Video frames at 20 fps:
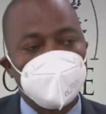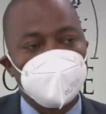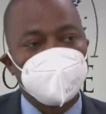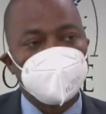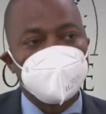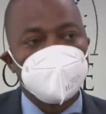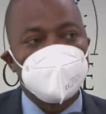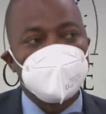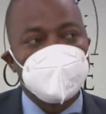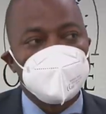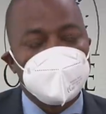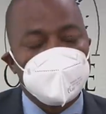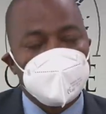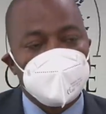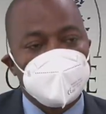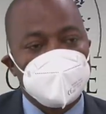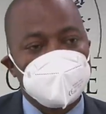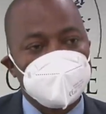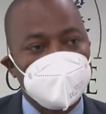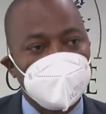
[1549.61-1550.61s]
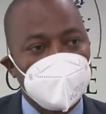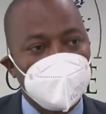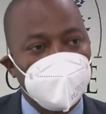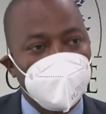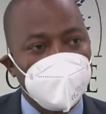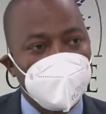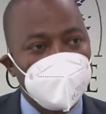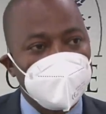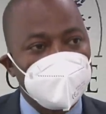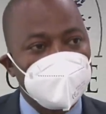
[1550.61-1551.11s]
about
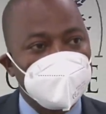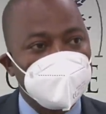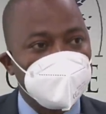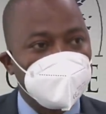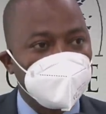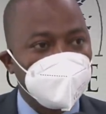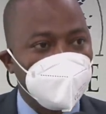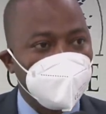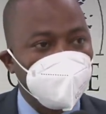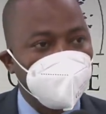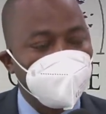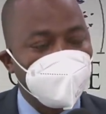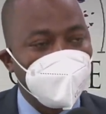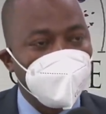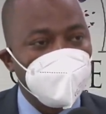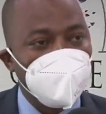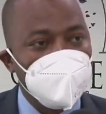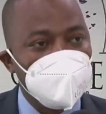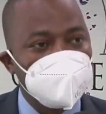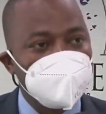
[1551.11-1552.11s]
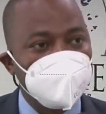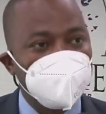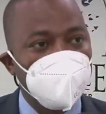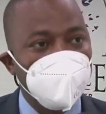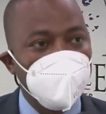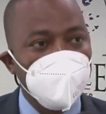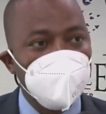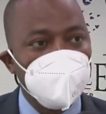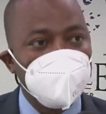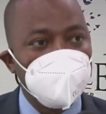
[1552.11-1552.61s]
celebrating the gift of peace and
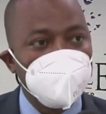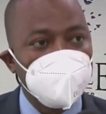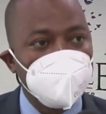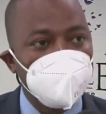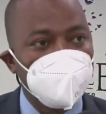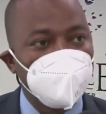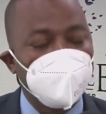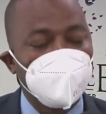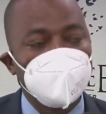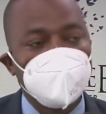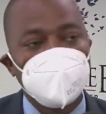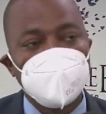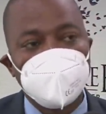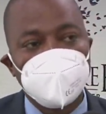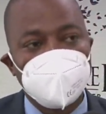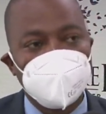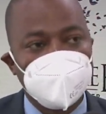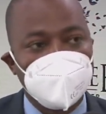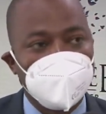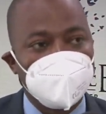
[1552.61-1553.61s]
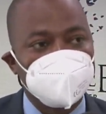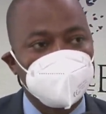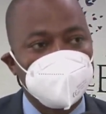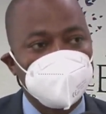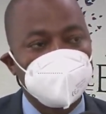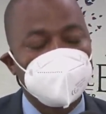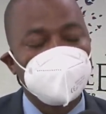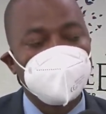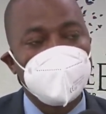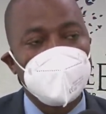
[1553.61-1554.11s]
hope with the
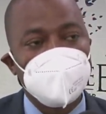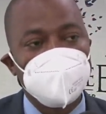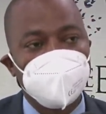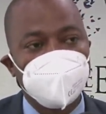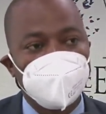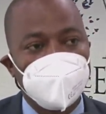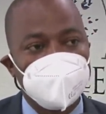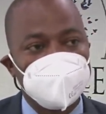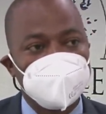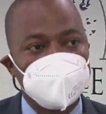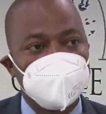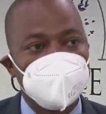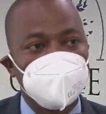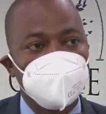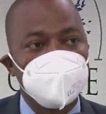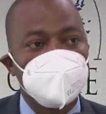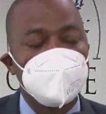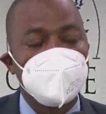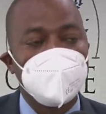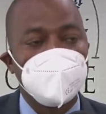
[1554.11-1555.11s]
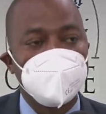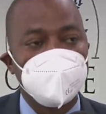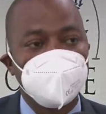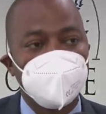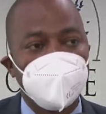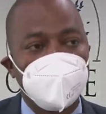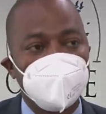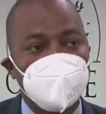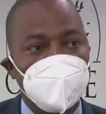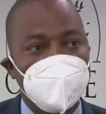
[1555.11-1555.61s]
National Crime Prevention at the
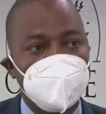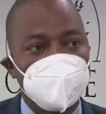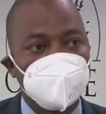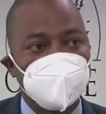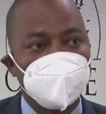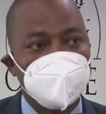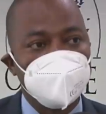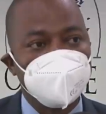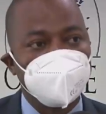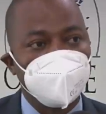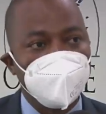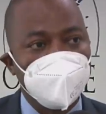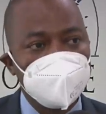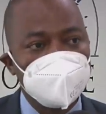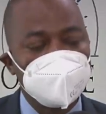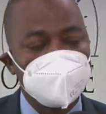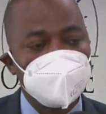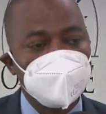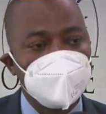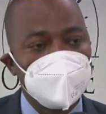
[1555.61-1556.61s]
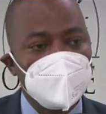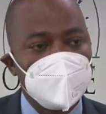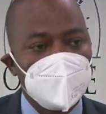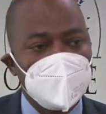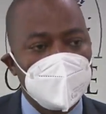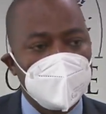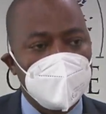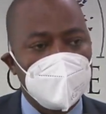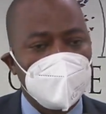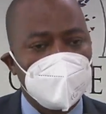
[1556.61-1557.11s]
Royal Bahamas Police Force.
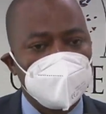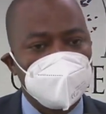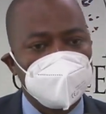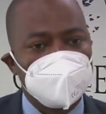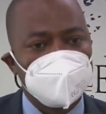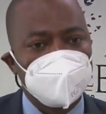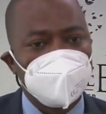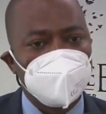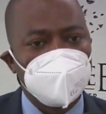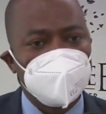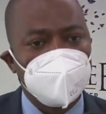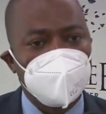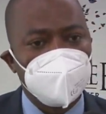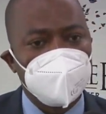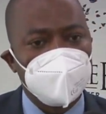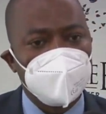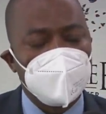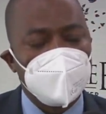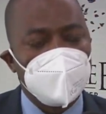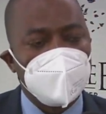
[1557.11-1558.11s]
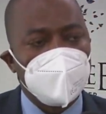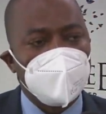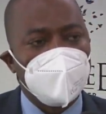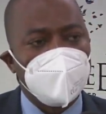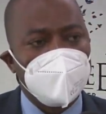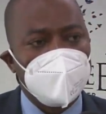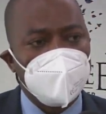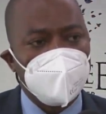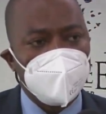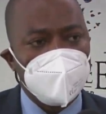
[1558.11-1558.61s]
And so
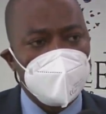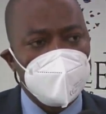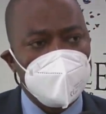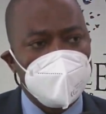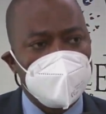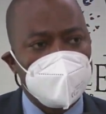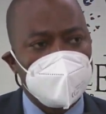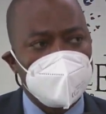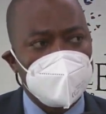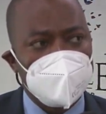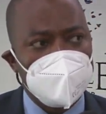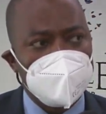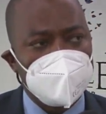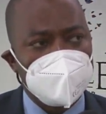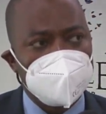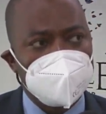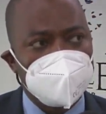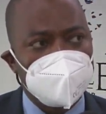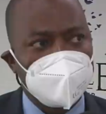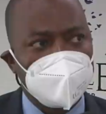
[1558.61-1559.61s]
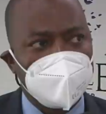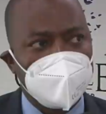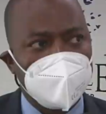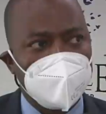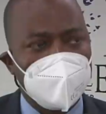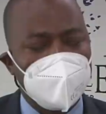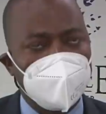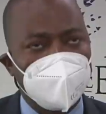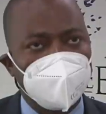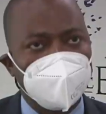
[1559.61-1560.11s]
when we think
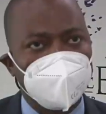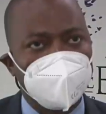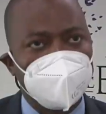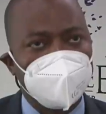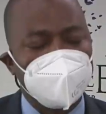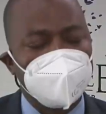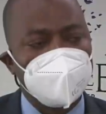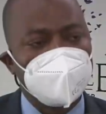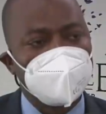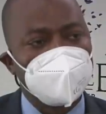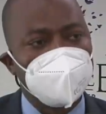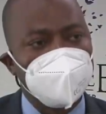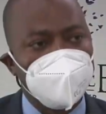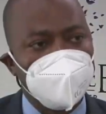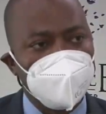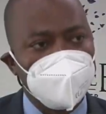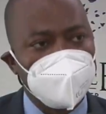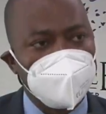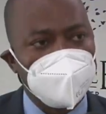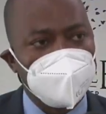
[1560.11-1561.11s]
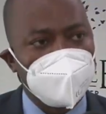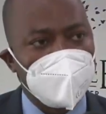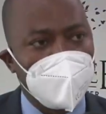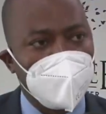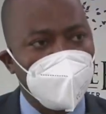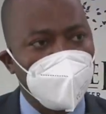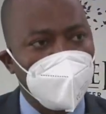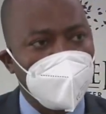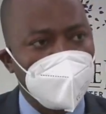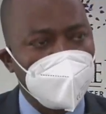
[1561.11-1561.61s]
of community,
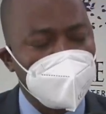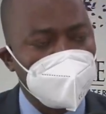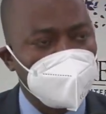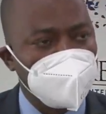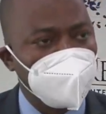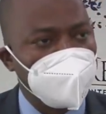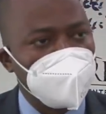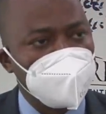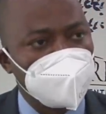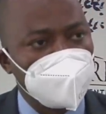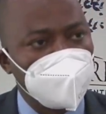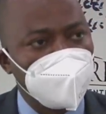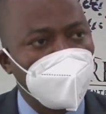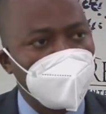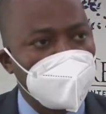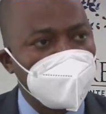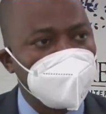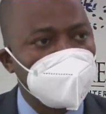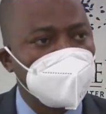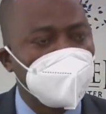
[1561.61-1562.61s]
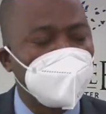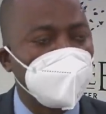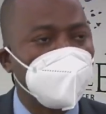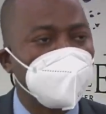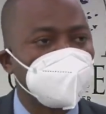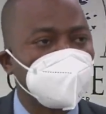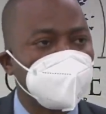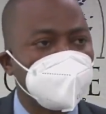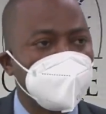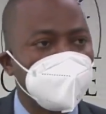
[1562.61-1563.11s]
I want it to be synonymous with
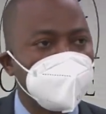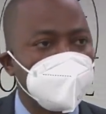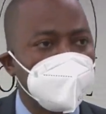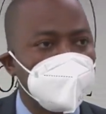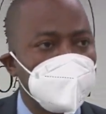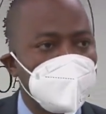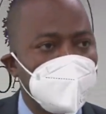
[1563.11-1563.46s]
Oak Tree.